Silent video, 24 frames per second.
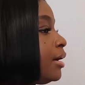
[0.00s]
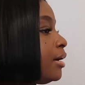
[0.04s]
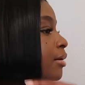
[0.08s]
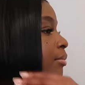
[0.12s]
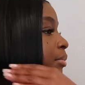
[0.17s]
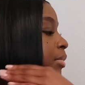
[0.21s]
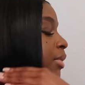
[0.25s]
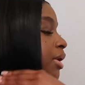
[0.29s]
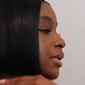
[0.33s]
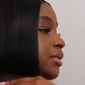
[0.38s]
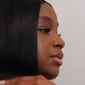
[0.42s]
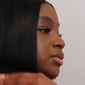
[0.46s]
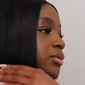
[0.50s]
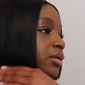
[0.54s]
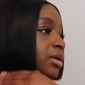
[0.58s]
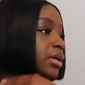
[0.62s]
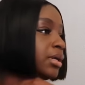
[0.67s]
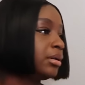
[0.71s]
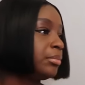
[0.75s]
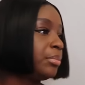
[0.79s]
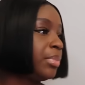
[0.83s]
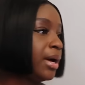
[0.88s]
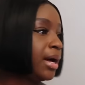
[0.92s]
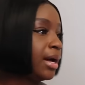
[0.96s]
I might
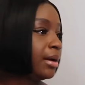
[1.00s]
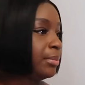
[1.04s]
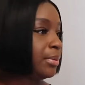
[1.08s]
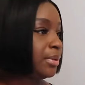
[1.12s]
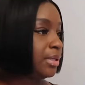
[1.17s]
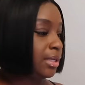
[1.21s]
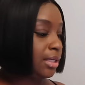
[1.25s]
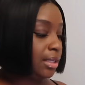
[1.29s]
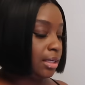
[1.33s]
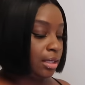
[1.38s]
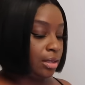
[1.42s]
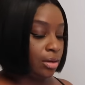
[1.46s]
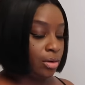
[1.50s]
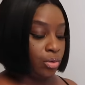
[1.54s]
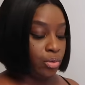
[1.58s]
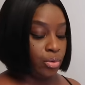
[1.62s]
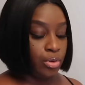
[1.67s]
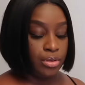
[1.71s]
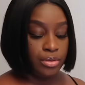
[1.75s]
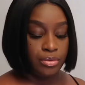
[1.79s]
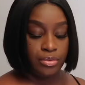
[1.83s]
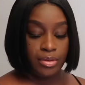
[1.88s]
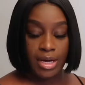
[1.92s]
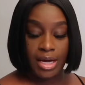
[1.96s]
try to pop it in
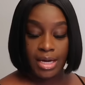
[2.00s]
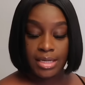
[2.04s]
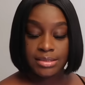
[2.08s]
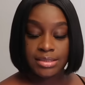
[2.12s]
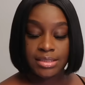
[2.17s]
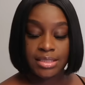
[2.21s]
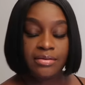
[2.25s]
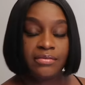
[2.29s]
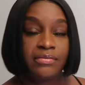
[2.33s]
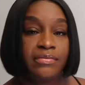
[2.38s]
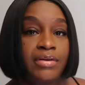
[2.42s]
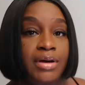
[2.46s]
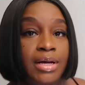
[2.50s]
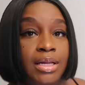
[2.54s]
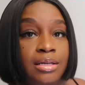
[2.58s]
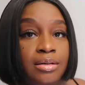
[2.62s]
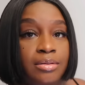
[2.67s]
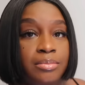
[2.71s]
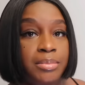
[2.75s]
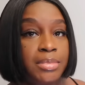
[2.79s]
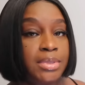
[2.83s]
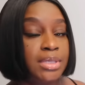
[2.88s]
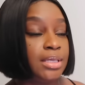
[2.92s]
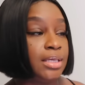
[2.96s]
or you guys can
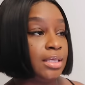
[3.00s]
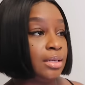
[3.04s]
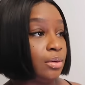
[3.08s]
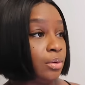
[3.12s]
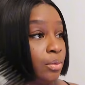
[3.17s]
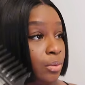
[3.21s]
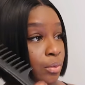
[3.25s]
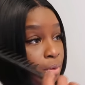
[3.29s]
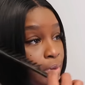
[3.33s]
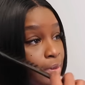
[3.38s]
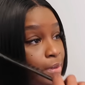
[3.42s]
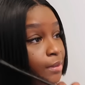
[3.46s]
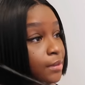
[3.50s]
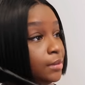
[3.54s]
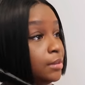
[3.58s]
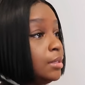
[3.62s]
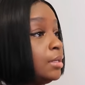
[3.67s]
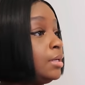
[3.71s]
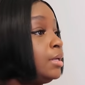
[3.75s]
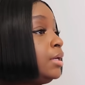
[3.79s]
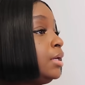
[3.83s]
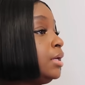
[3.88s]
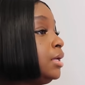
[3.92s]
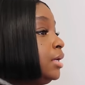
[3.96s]
follow me
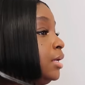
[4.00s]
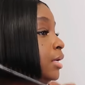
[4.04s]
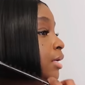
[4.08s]
on